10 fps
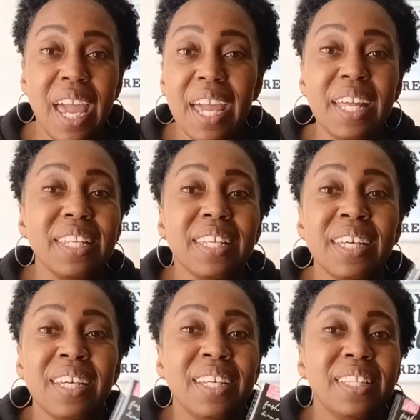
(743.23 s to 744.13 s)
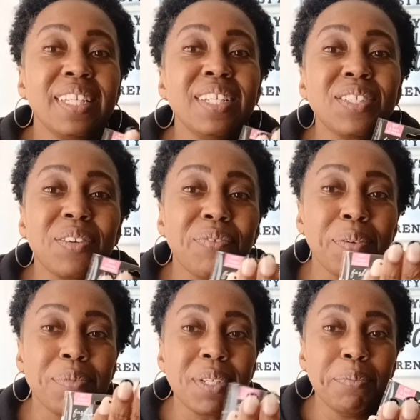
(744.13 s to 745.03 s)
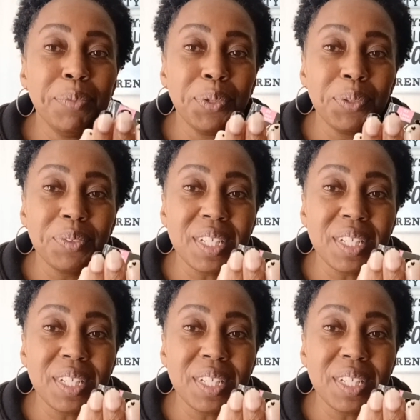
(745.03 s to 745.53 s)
And these are from Temu.